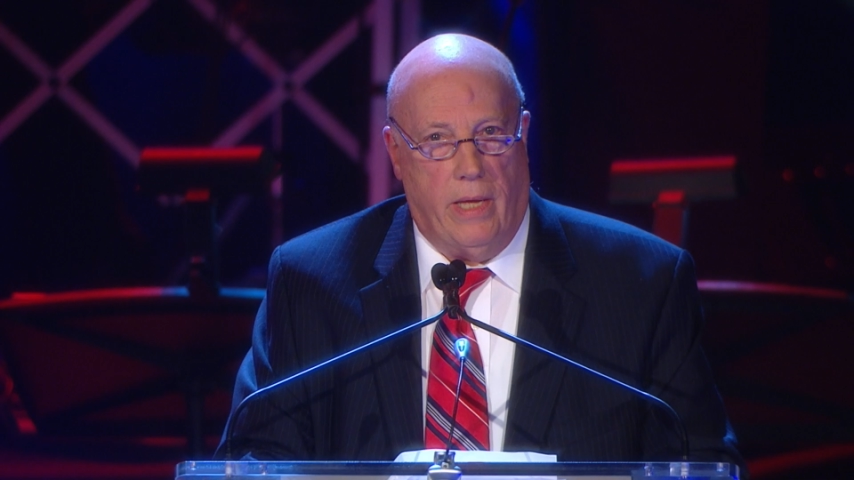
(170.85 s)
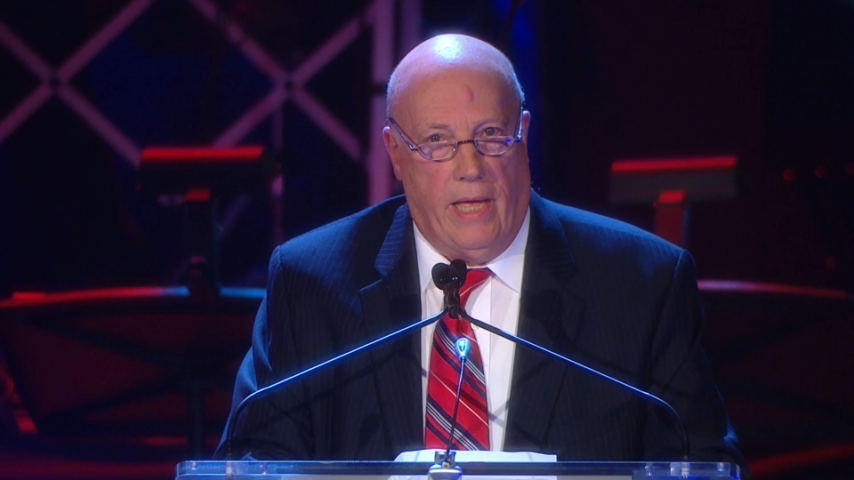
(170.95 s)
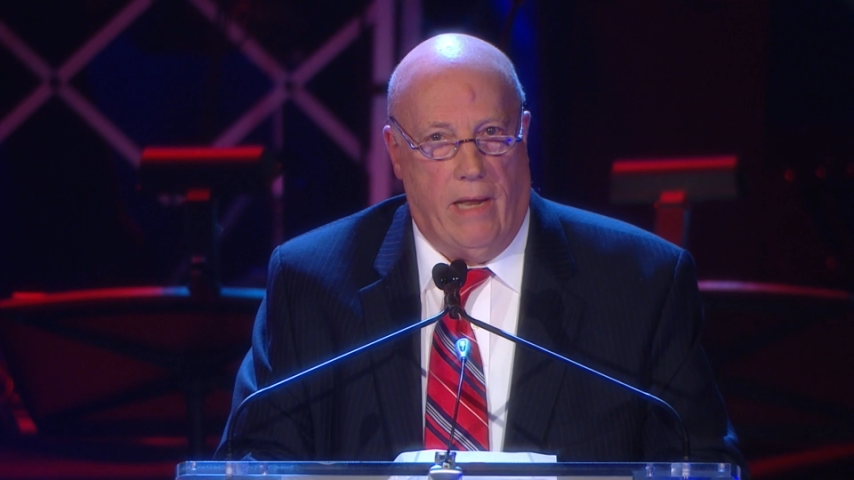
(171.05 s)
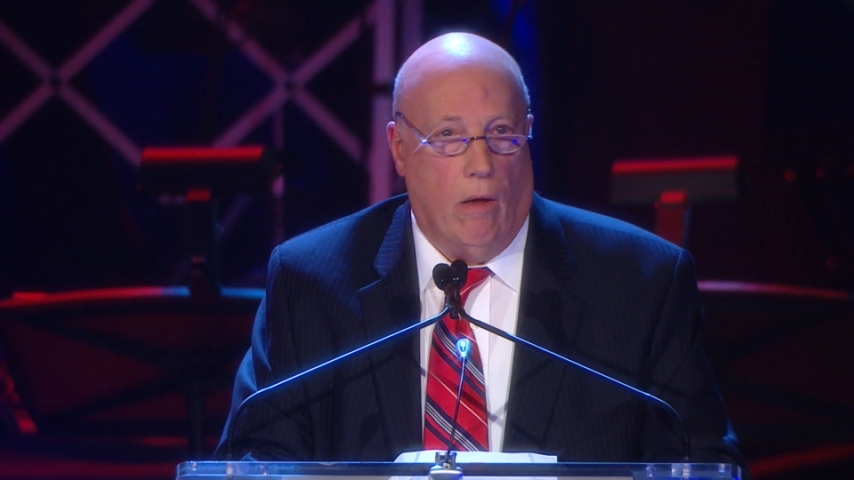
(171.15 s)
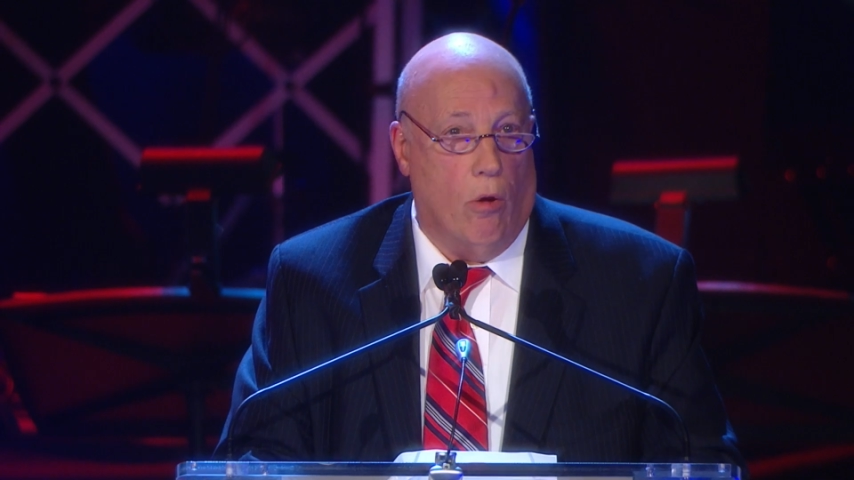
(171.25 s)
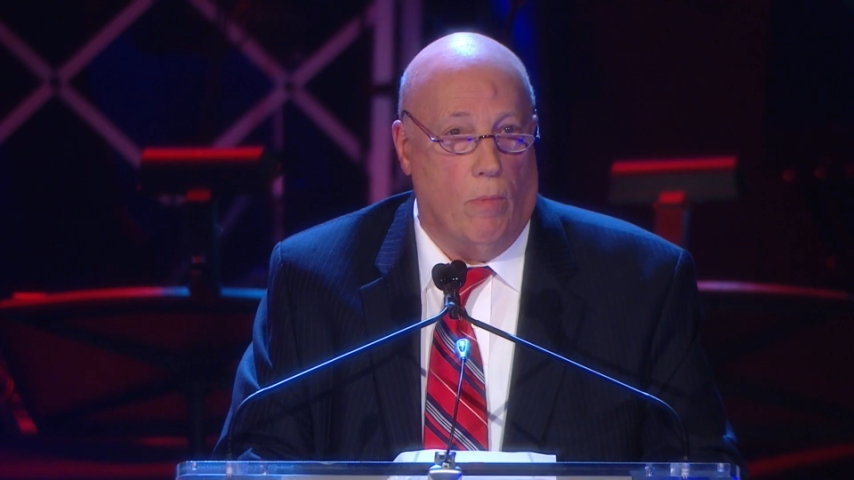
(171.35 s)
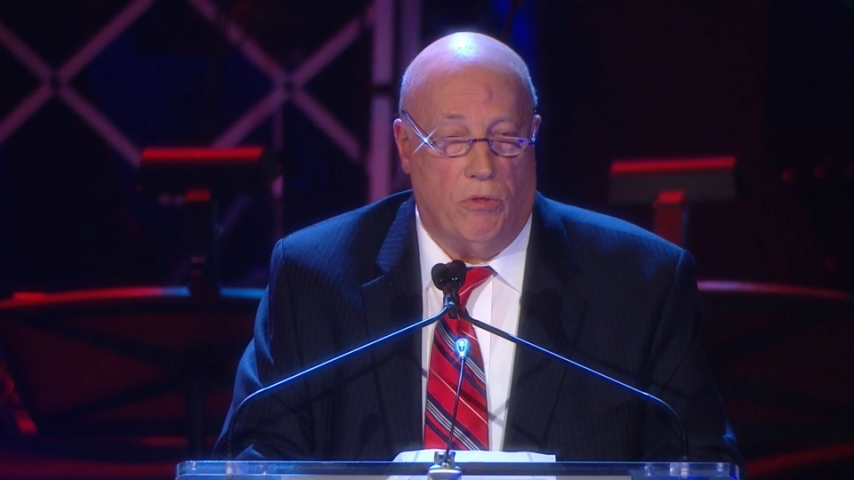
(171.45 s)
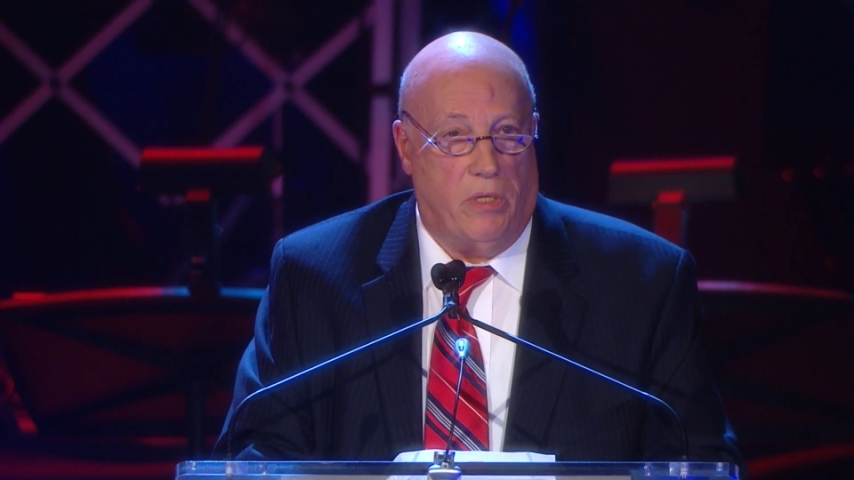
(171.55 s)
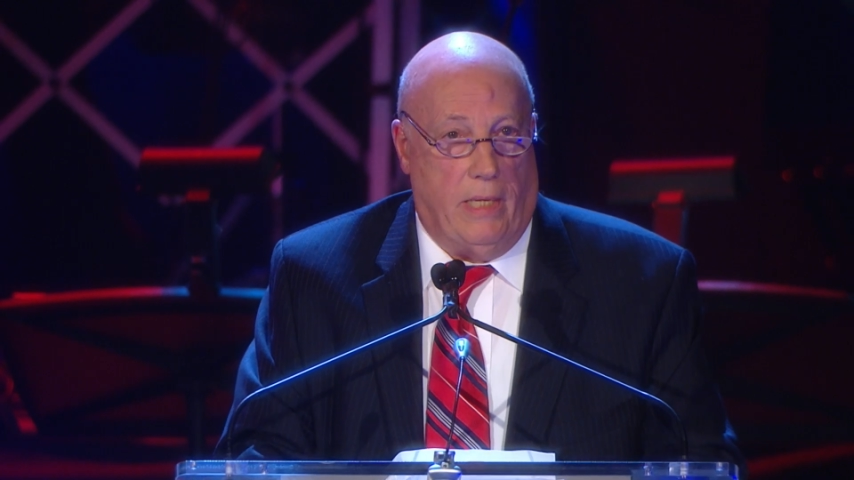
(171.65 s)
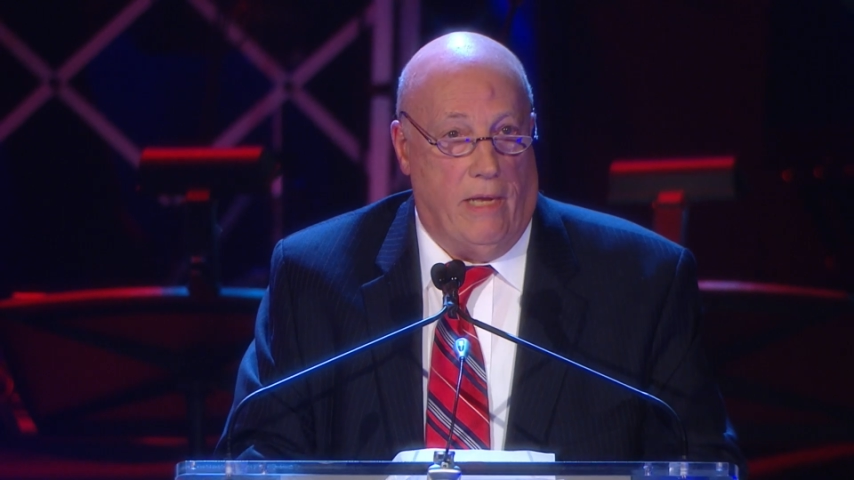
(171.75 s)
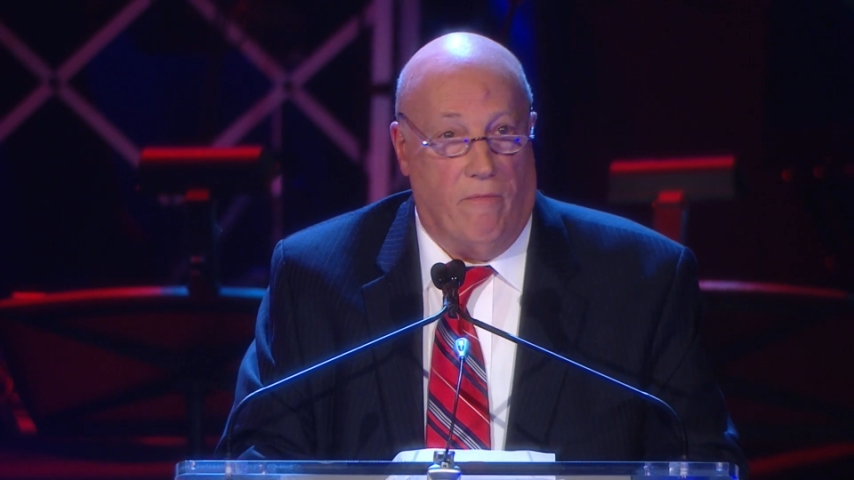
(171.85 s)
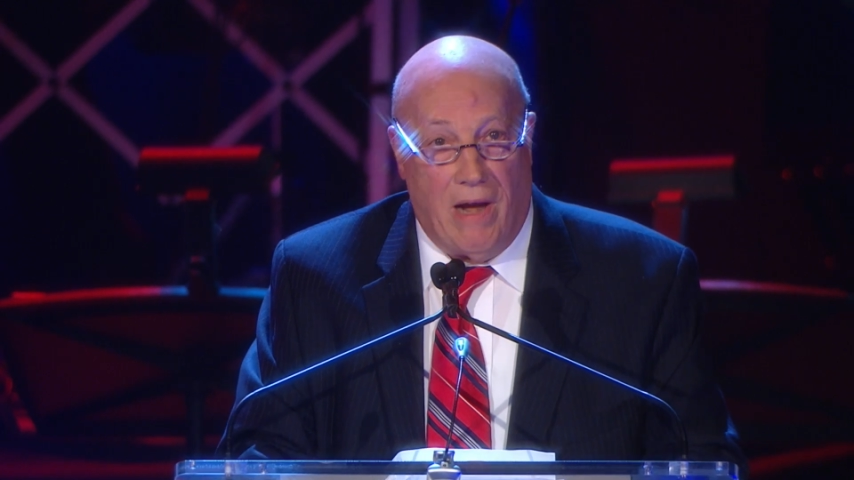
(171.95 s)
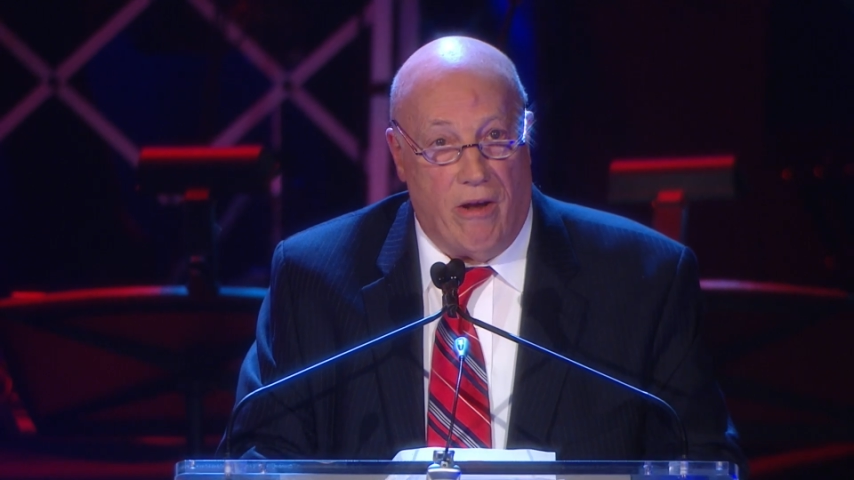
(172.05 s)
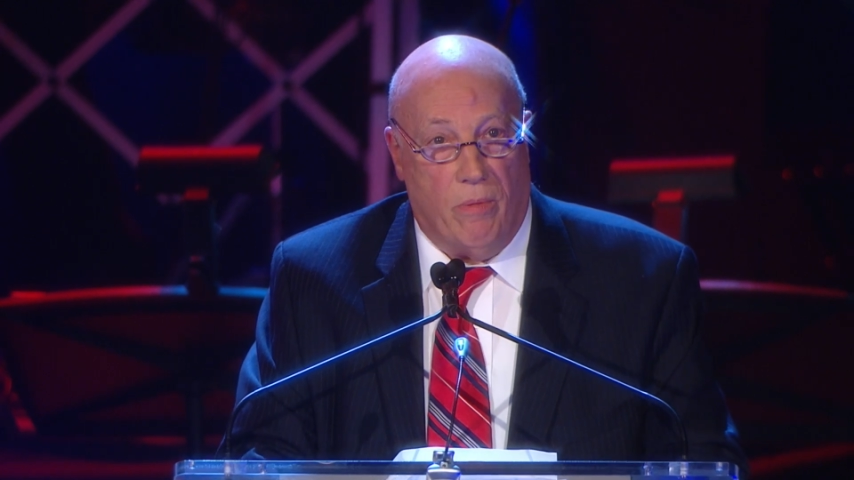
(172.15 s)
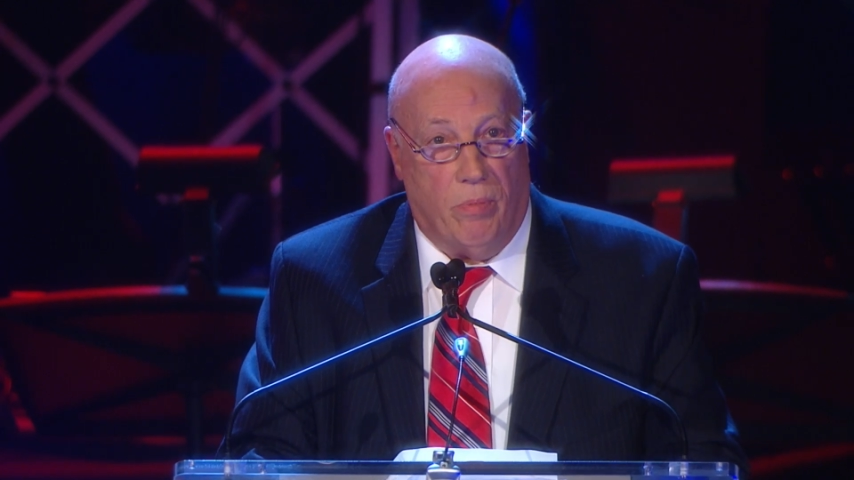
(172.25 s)
And almost
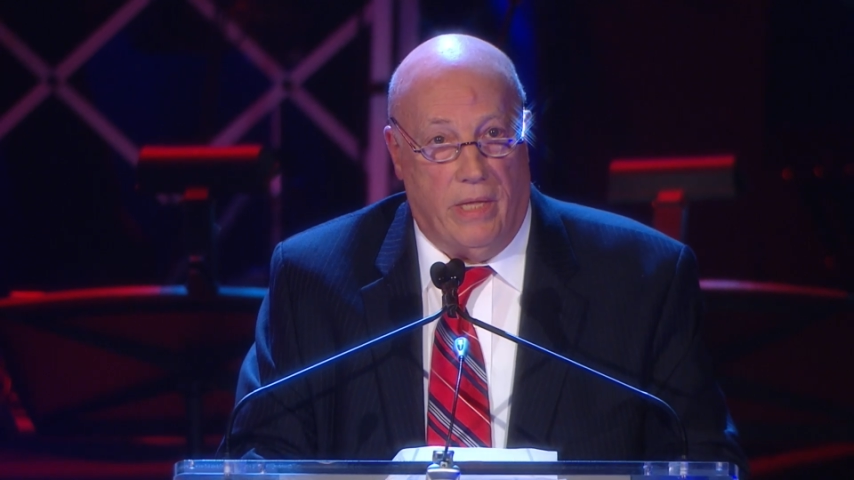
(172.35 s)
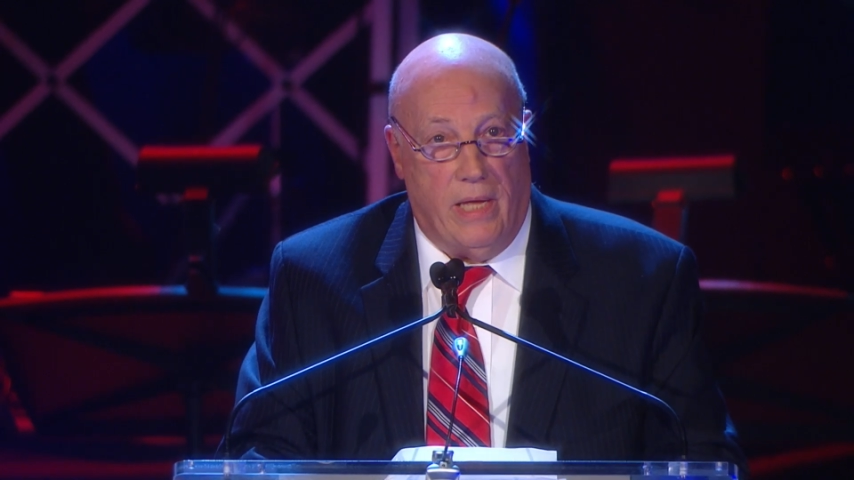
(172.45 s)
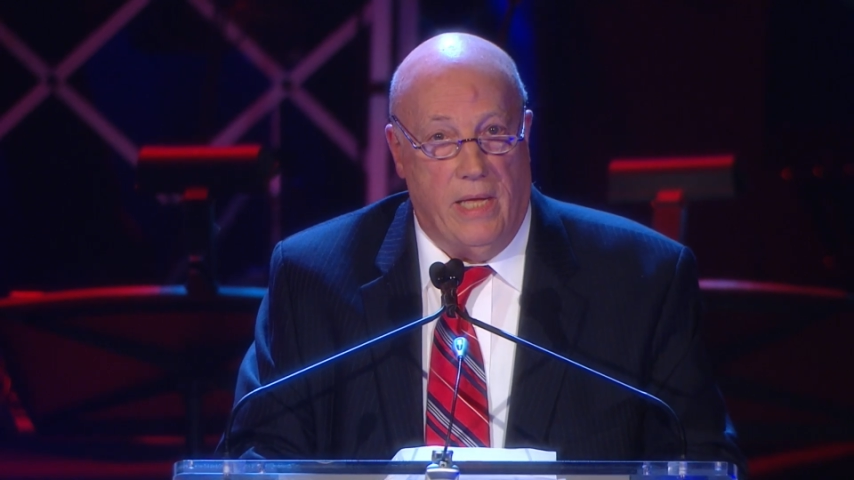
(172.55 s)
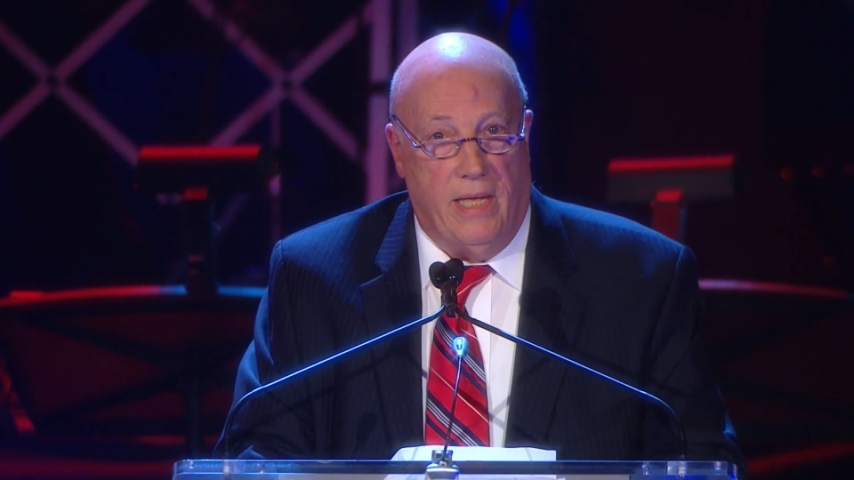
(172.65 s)
invariably,